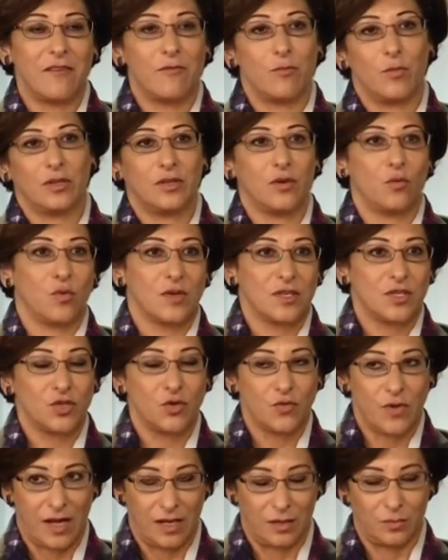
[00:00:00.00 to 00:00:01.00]
everybody wants
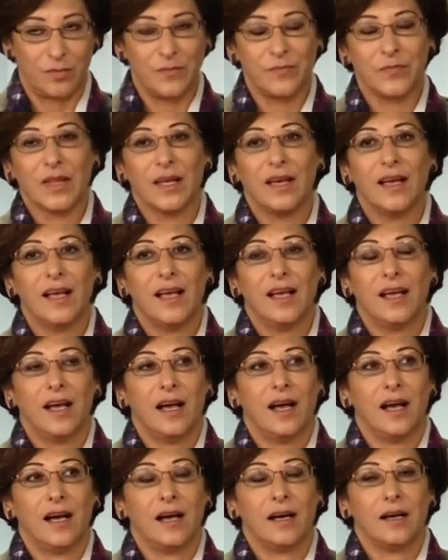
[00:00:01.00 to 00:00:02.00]
to help.
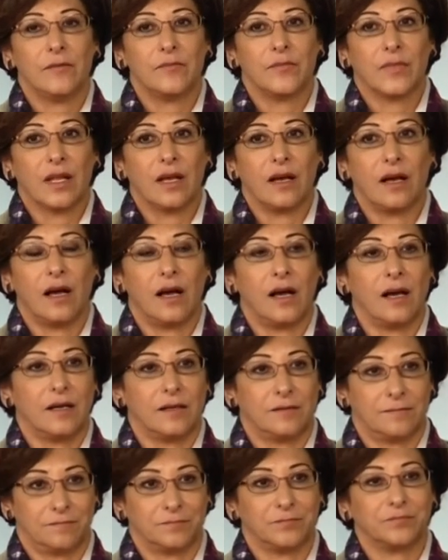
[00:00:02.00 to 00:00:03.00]
Um, okay,
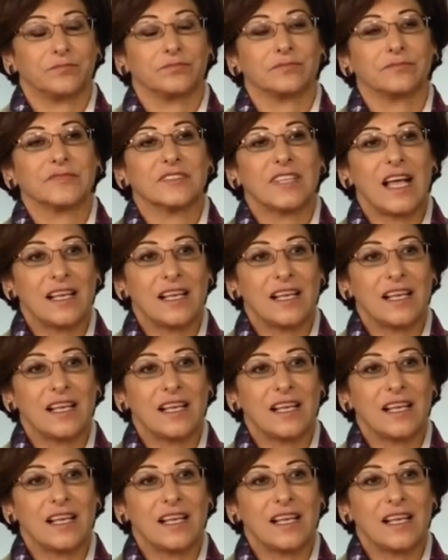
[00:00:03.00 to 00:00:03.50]
that's two obstacles.